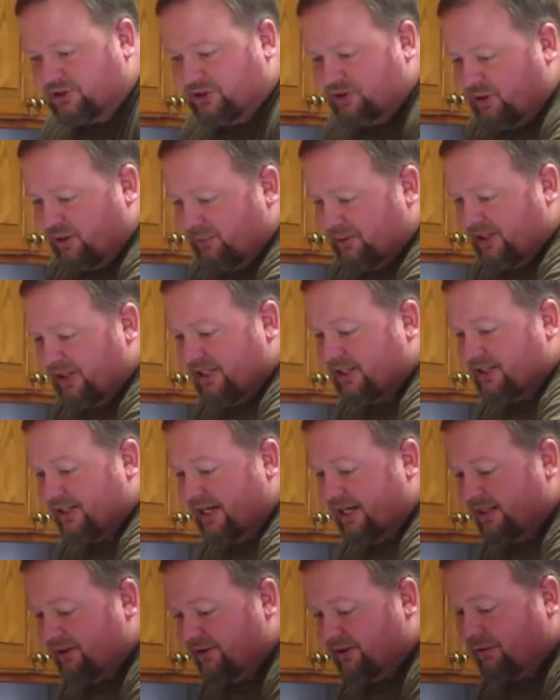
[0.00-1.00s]
So I'm going to
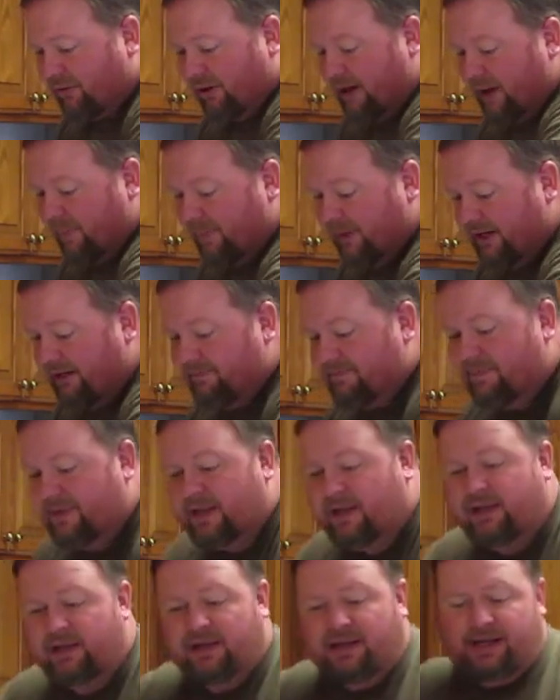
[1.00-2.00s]
take the crappie,
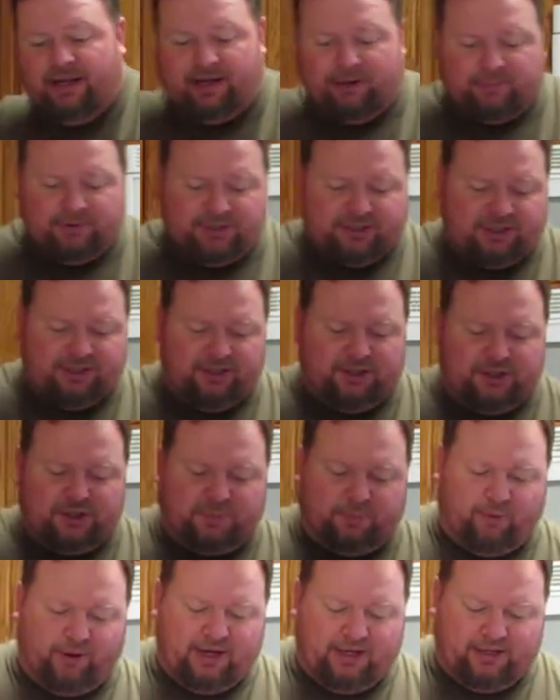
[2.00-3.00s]
and I'm just going to
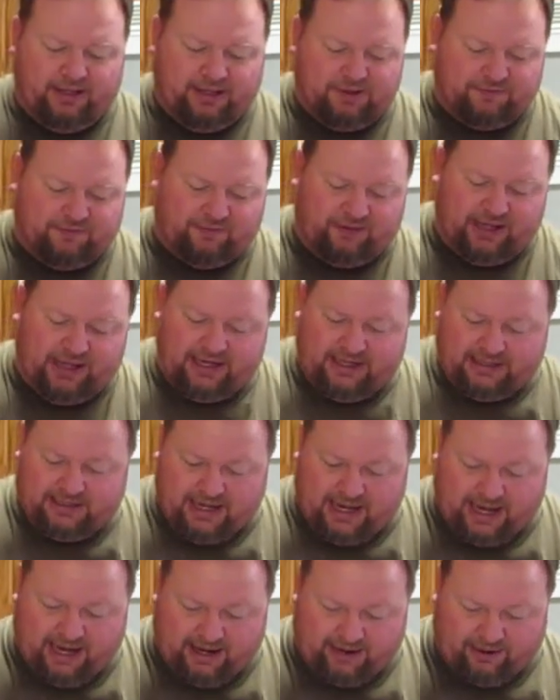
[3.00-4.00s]
spread these
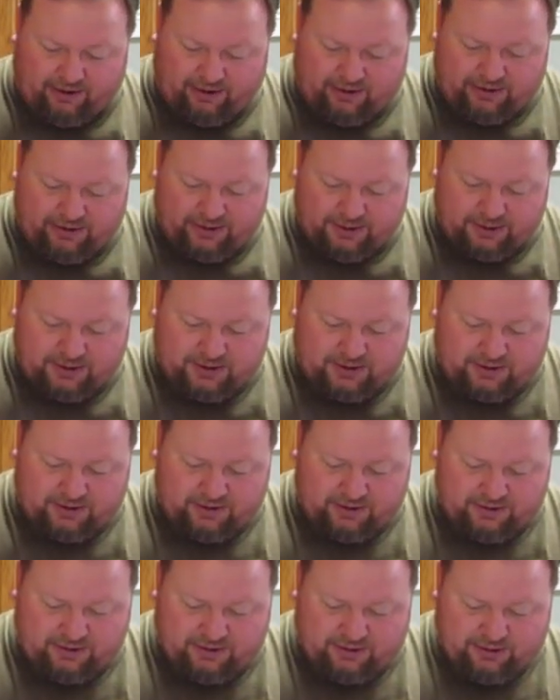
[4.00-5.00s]
fillets out on
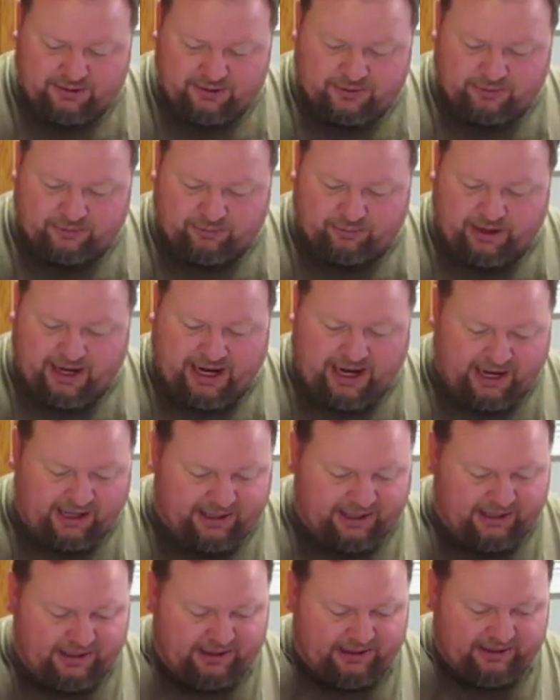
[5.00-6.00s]
this
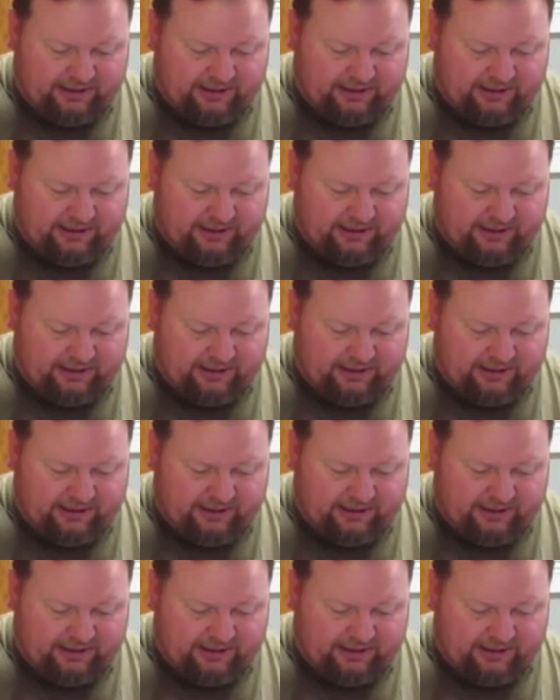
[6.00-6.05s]
rack.